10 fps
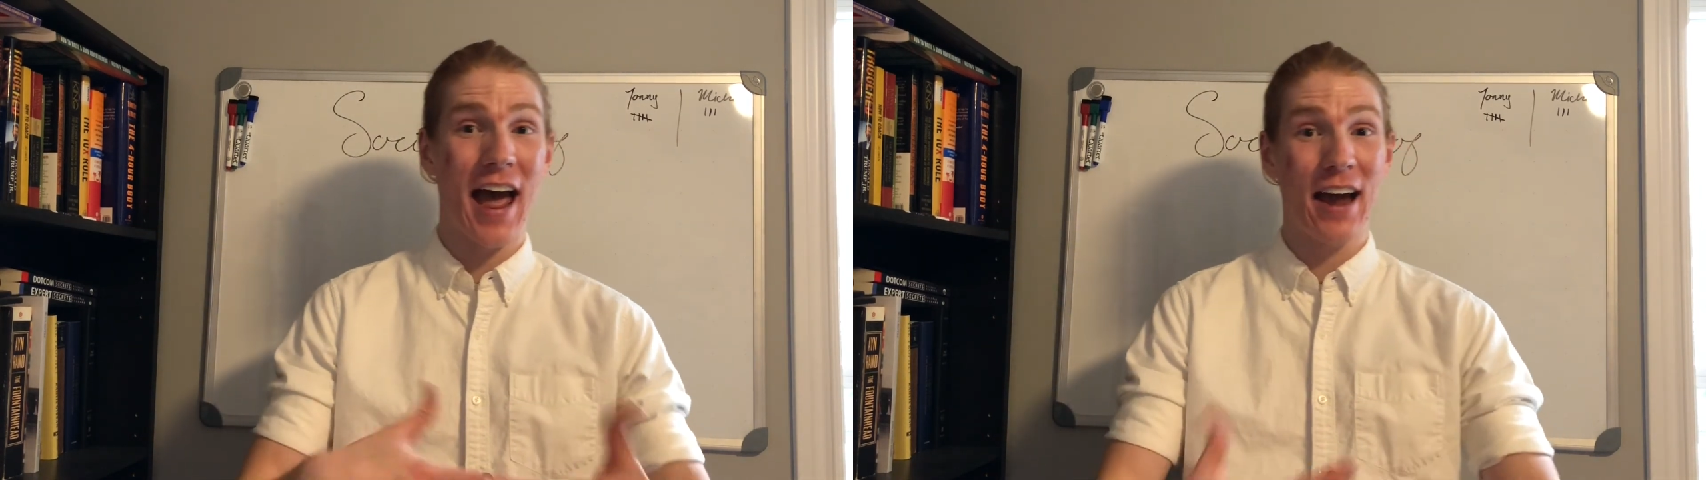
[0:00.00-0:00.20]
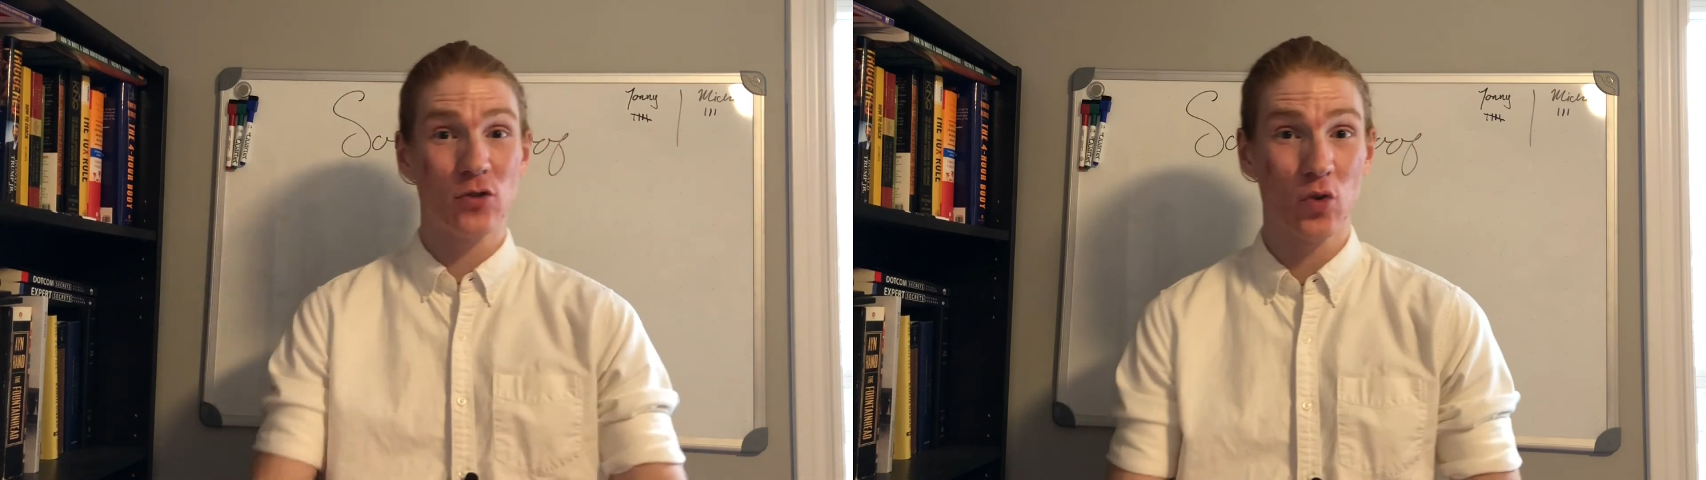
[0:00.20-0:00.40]

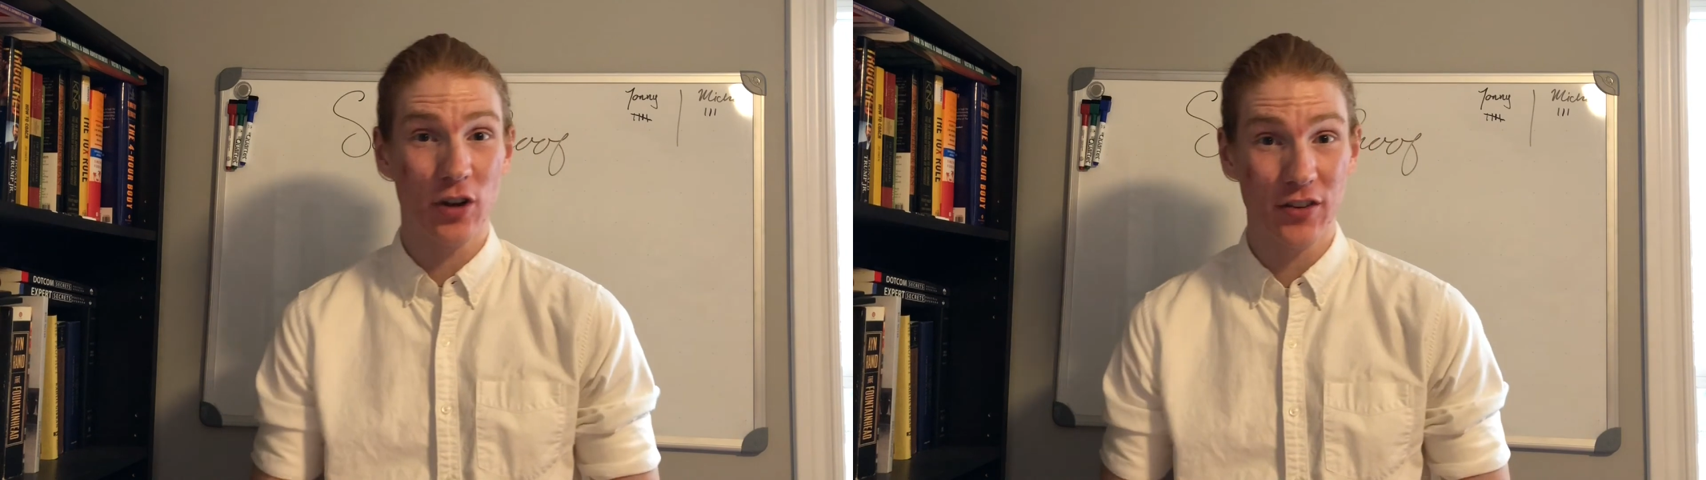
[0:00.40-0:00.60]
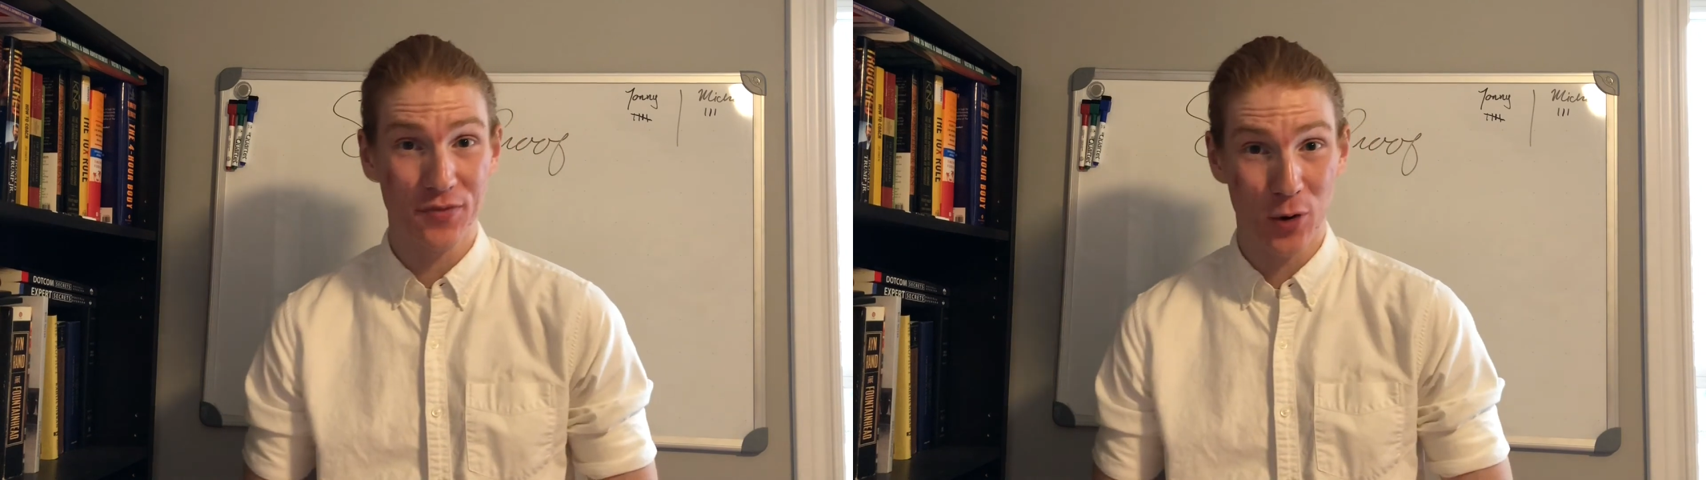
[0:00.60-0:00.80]
actual
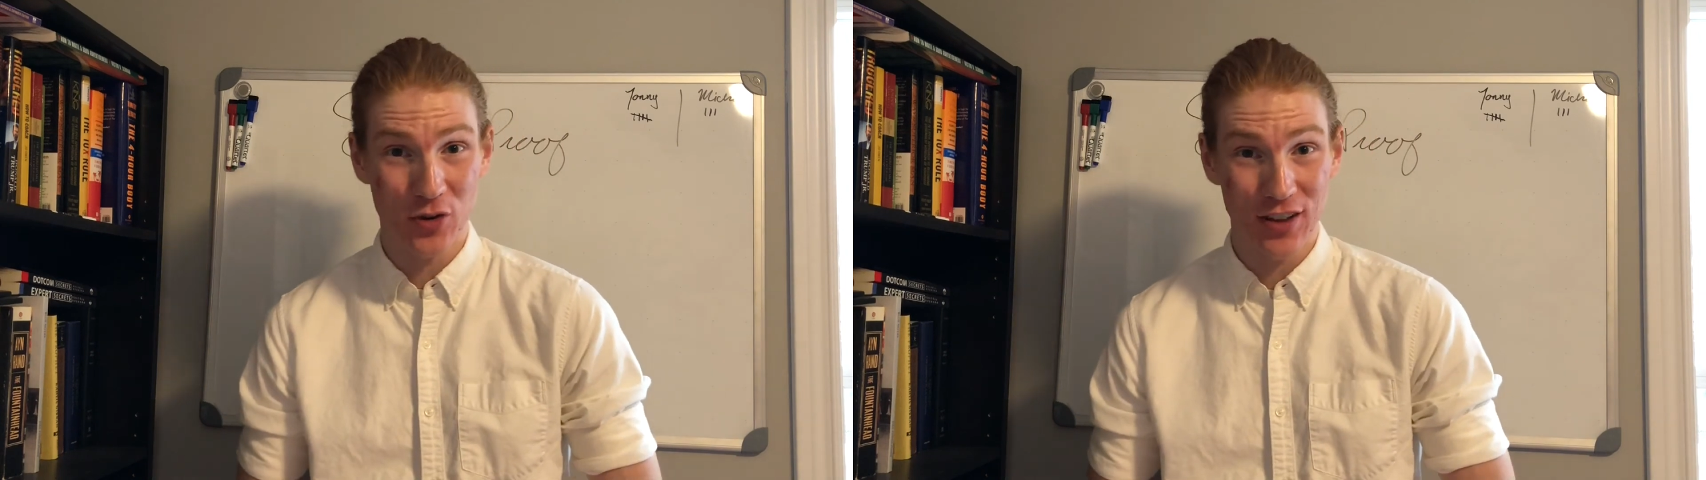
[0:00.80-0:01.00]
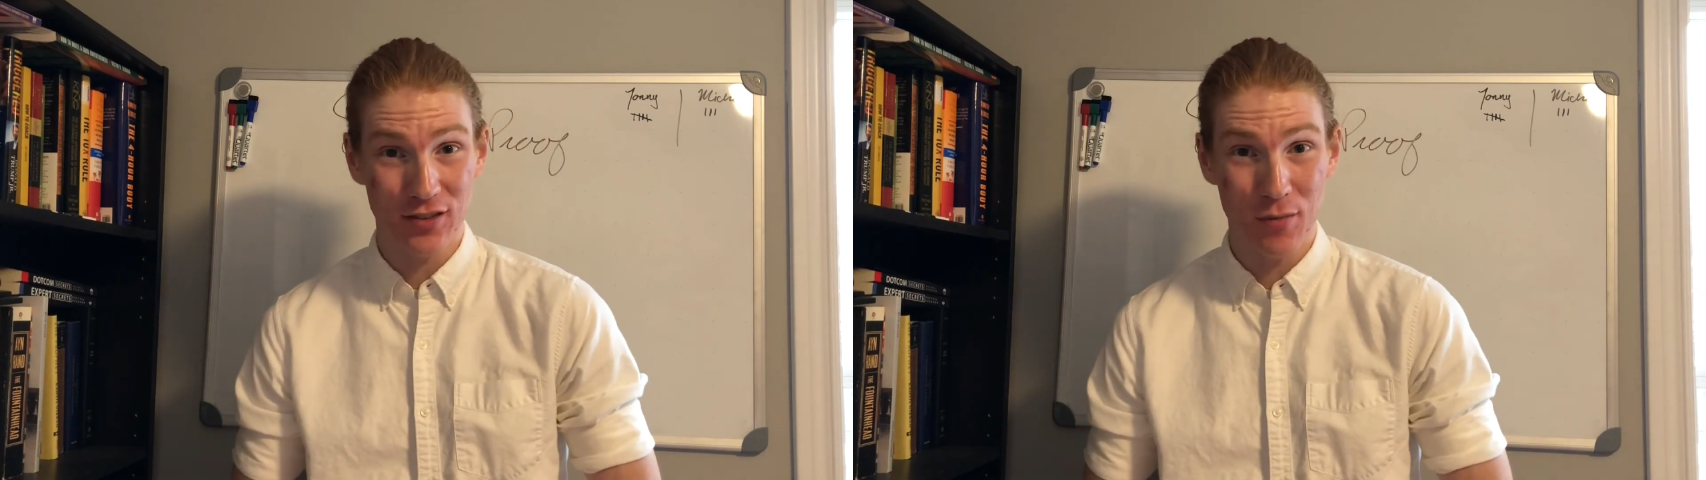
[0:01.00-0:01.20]
customer
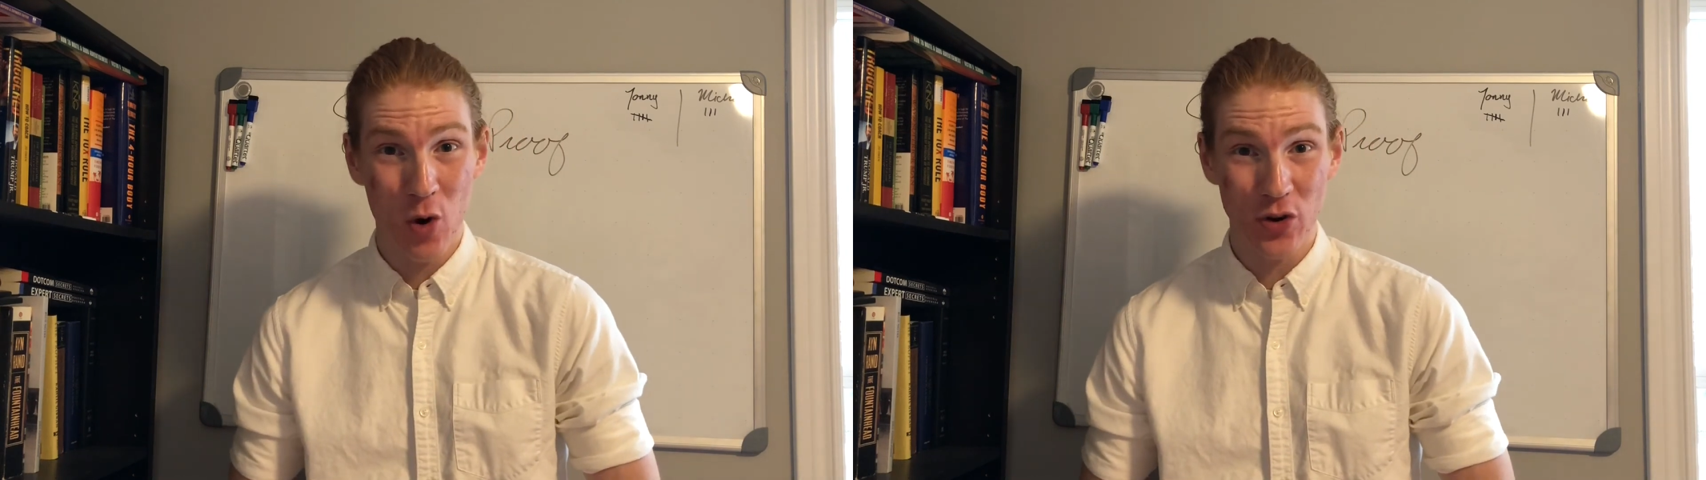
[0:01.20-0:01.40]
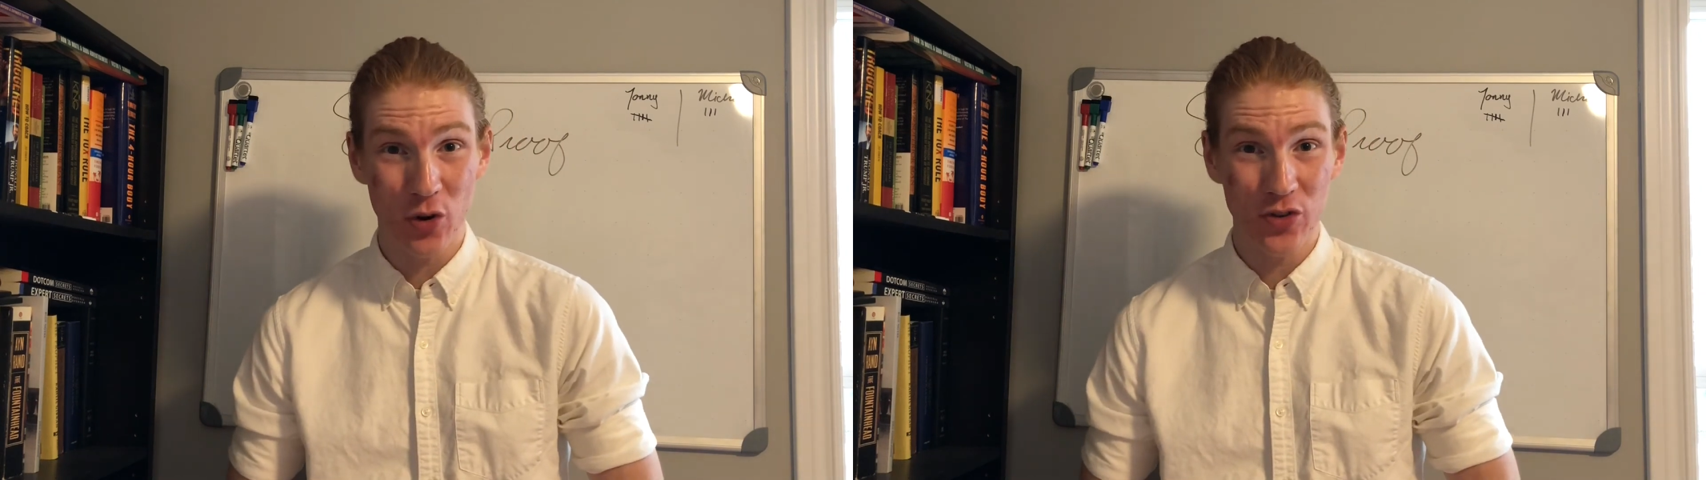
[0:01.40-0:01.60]

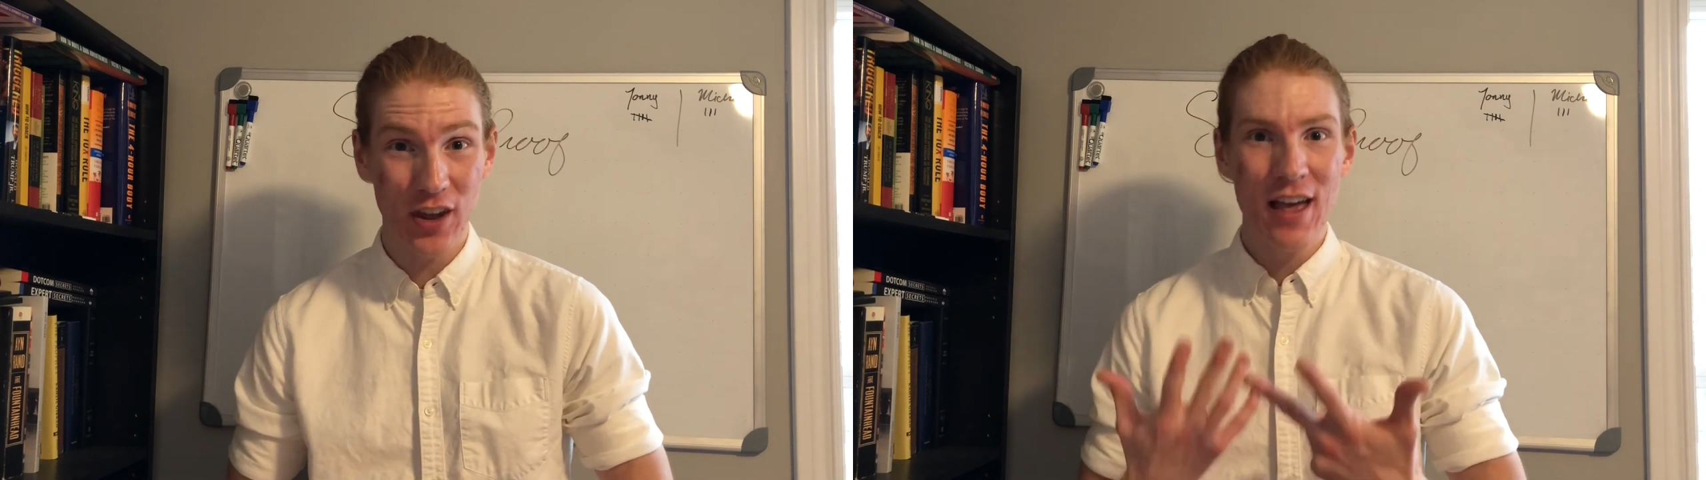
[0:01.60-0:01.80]
testimonials.